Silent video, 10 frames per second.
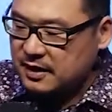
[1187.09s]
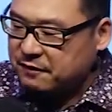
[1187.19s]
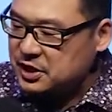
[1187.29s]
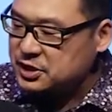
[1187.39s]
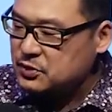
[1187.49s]

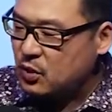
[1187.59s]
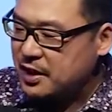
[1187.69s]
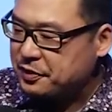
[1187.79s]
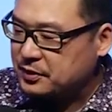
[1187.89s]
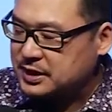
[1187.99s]
Ephesians
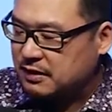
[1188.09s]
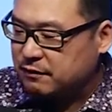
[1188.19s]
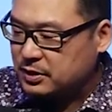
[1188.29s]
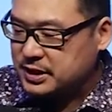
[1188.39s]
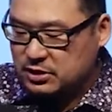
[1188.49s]
1, 13 and
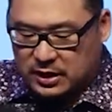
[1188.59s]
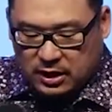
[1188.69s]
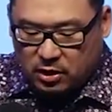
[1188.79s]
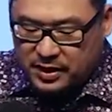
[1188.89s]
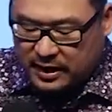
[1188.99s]
14, you can go